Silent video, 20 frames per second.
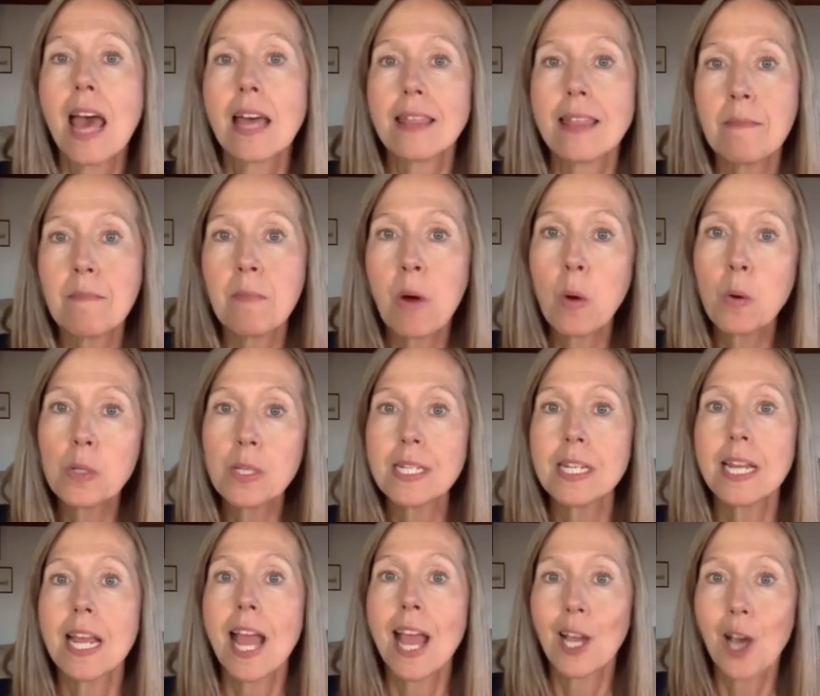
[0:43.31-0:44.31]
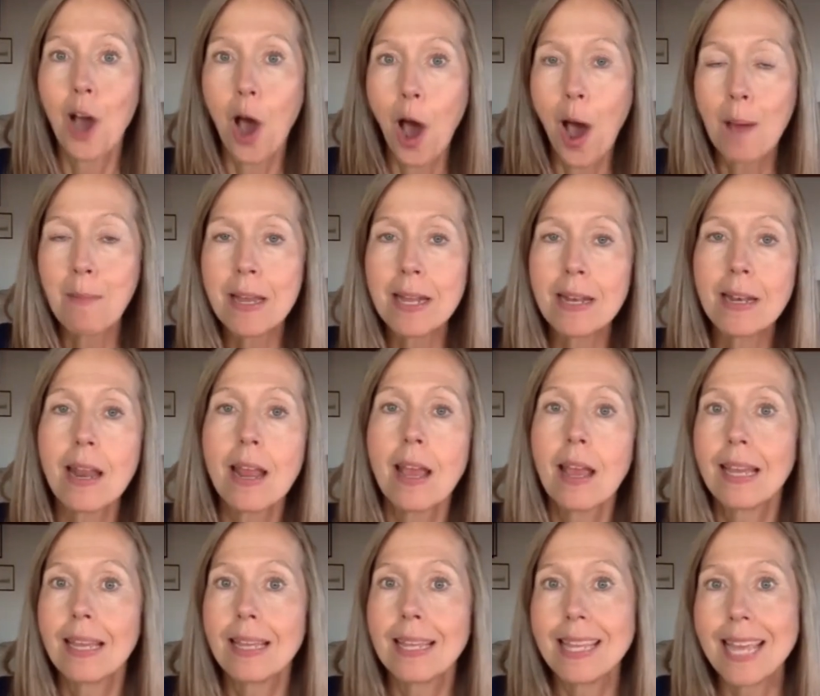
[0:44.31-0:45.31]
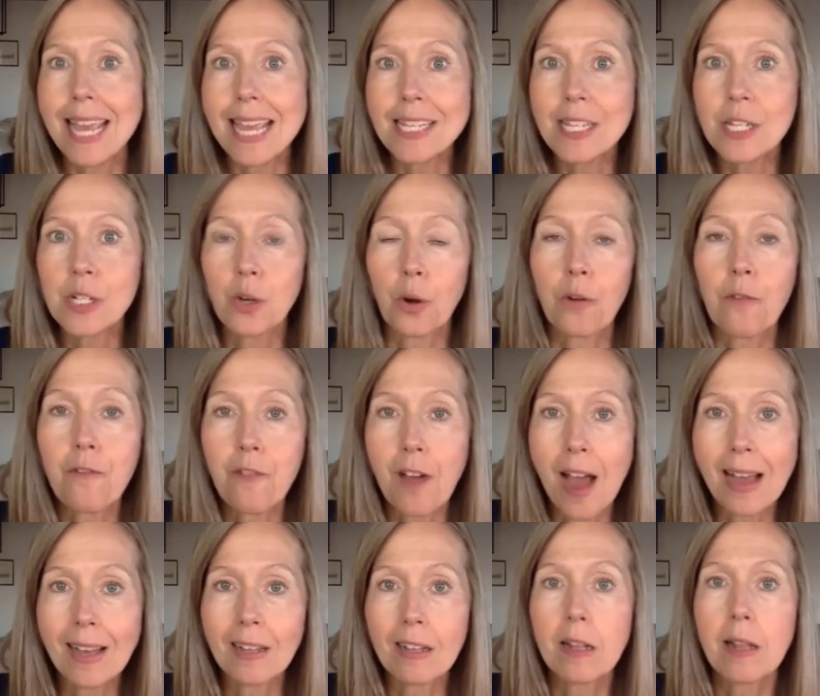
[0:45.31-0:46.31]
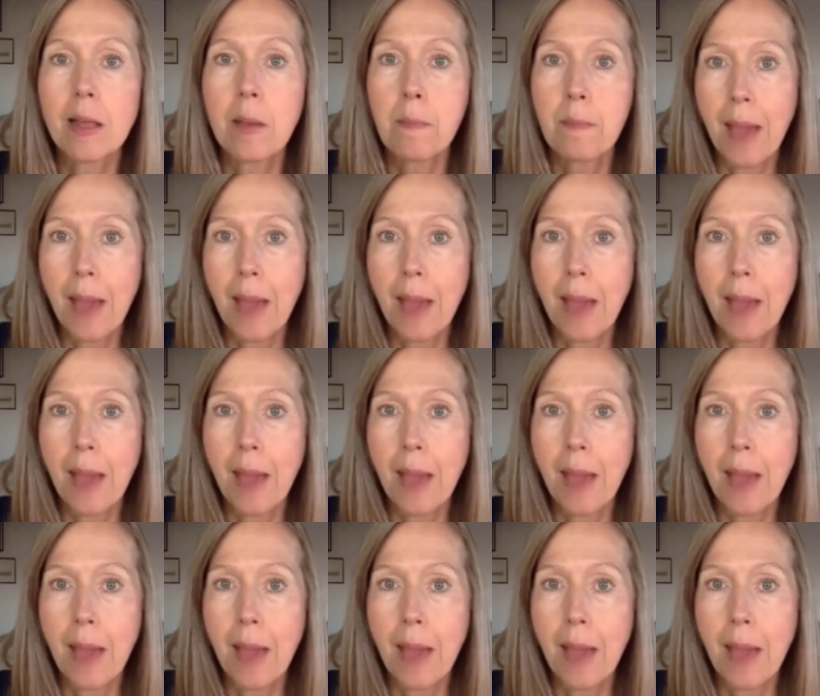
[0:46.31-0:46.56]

the most common yeast or fungal